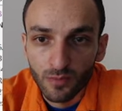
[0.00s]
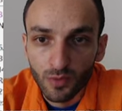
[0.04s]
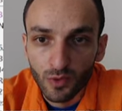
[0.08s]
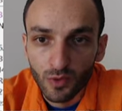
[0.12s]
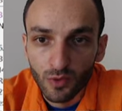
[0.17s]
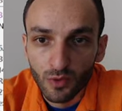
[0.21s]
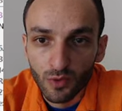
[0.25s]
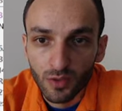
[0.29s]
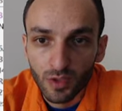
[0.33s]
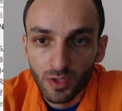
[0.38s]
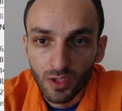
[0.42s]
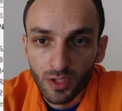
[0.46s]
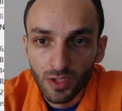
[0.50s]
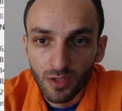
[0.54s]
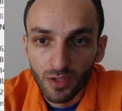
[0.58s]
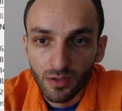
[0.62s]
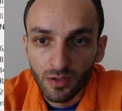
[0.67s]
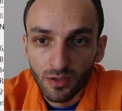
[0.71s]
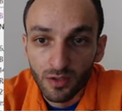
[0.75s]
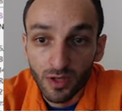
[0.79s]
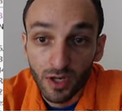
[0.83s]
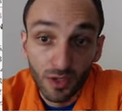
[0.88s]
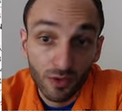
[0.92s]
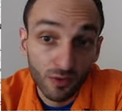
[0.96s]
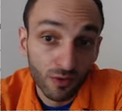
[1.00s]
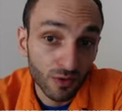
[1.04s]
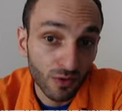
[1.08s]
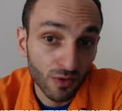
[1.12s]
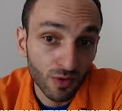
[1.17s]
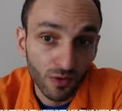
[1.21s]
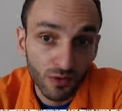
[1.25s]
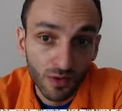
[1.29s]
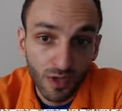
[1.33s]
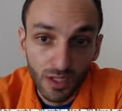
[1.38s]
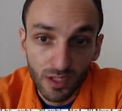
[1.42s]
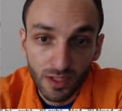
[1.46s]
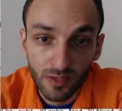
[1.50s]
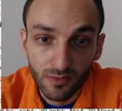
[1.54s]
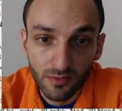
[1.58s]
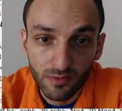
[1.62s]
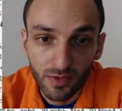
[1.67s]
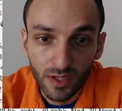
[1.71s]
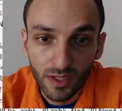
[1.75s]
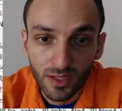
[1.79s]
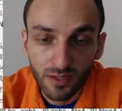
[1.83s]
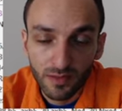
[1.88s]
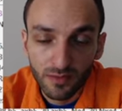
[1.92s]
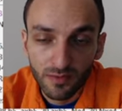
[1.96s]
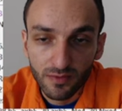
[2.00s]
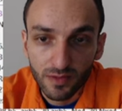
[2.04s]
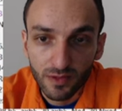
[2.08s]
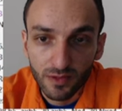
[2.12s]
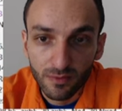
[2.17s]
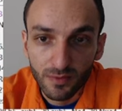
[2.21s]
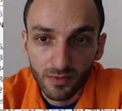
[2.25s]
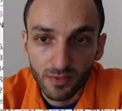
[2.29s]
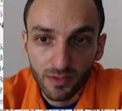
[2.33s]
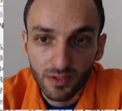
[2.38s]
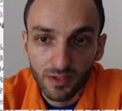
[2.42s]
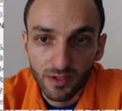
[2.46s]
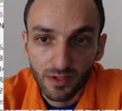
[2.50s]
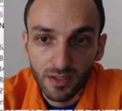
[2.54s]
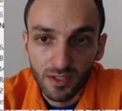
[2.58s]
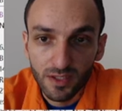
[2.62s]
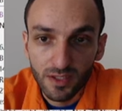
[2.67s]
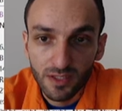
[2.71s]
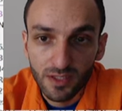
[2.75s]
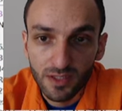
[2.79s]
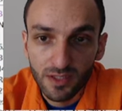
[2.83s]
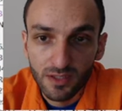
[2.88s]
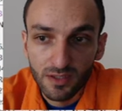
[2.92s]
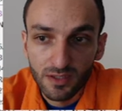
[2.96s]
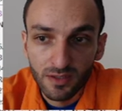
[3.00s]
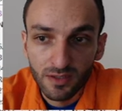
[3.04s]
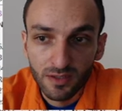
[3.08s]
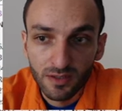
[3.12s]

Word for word: rook here I could go ninety-five. I played this